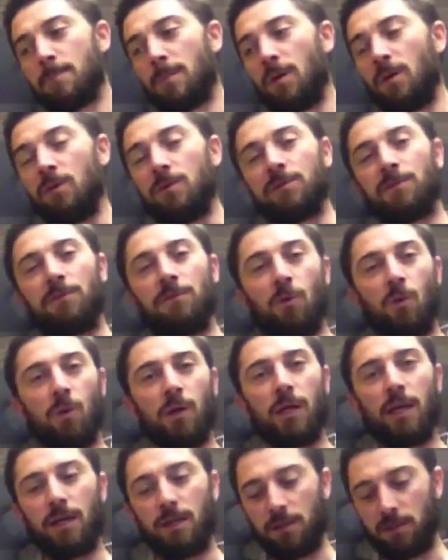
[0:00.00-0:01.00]
who's four
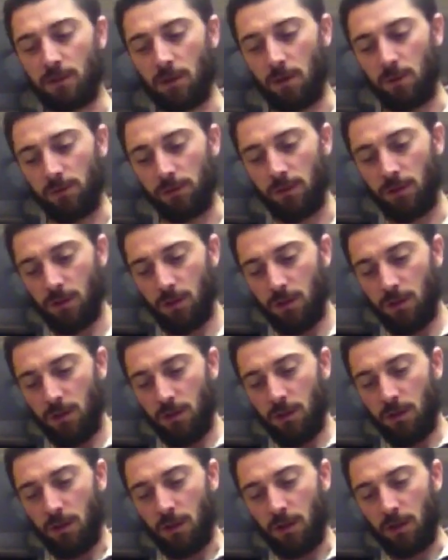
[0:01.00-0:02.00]
years old,
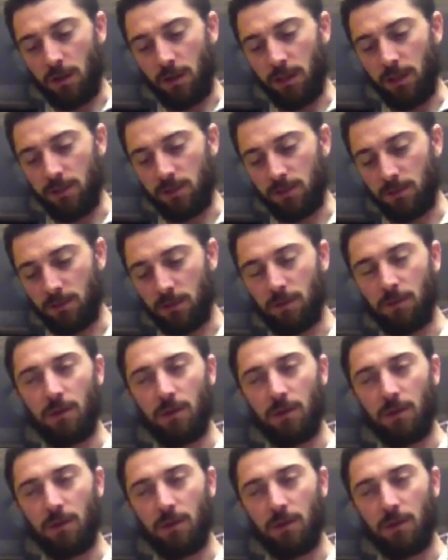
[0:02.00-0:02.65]
uh, he's,